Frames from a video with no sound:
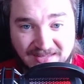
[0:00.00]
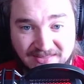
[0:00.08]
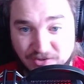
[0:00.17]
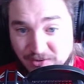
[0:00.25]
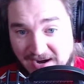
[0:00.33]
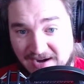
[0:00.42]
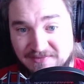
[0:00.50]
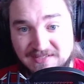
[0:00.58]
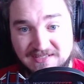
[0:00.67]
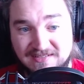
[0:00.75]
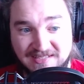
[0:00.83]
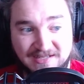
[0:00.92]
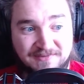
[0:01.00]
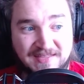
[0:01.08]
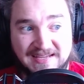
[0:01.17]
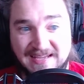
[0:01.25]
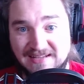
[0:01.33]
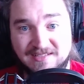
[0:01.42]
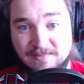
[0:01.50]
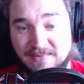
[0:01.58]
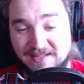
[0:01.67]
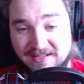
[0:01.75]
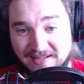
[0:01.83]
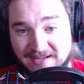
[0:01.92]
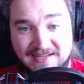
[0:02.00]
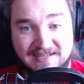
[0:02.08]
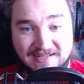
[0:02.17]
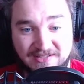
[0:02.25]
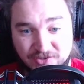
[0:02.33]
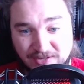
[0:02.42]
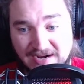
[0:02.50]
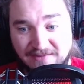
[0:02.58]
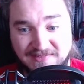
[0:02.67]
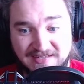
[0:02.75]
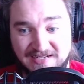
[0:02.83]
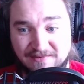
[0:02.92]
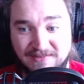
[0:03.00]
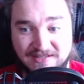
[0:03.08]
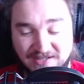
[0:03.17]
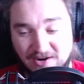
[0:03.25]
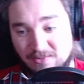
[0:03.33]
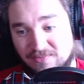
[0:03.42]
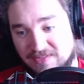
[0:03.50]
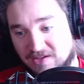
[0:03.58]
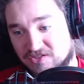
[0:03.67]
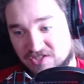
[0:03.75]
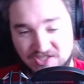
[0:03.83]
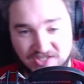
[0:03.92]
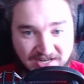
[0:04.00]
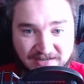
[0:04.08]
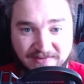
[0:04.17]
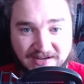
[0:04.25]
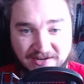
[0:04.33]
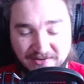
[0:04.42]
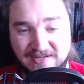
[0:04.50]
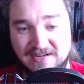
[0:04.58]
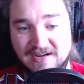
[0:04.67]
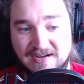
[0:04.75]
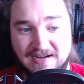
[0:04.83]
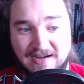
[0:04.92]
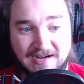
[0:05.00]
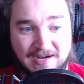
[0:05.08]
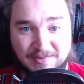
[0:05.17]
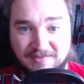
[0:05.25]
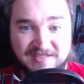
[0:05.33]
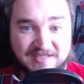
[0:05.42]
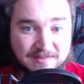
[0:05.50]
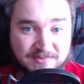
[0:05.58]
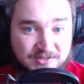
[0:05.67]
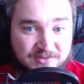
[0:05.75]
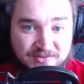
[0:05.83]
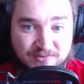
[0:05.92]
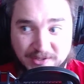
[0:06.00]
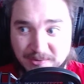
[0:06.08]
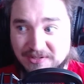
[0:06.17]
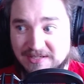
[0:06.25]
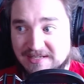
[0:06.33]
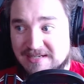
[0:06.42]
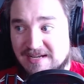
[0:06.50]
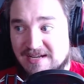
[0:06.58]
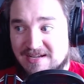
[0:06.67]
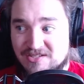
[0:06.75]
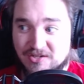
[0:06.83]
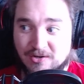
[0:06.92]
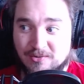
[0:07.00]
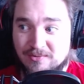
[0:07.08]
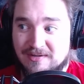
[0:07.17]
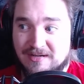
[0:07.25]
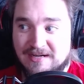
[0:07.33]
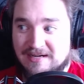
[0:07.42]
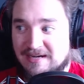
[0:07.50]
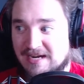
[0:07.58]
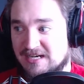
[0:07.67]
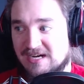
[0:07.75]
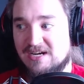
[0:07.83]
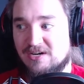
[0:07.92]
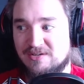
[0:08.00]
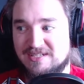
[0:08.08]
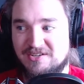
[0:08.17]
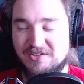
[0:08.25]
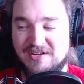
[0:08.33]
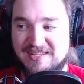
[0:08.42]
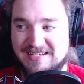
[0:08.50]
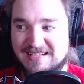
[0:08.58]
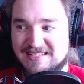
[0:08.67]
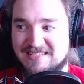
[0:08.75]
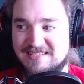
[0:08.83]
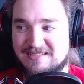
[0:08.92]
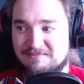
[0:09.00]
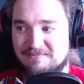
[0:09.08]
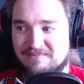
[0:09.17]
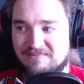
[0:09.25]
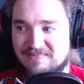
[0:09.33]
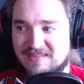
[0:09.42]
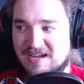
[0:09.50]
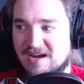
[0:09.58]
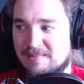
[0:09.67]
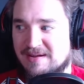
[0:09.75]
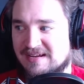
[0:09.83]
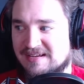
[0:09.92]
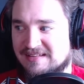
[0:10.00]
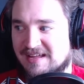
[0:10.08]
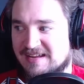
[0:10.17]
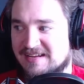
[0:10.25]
the draft, see if they get somebody they like in the draft, and if they don't, they'll just sign a veteran. We've seen them do this frequently. So I don't necessarily think it's coming,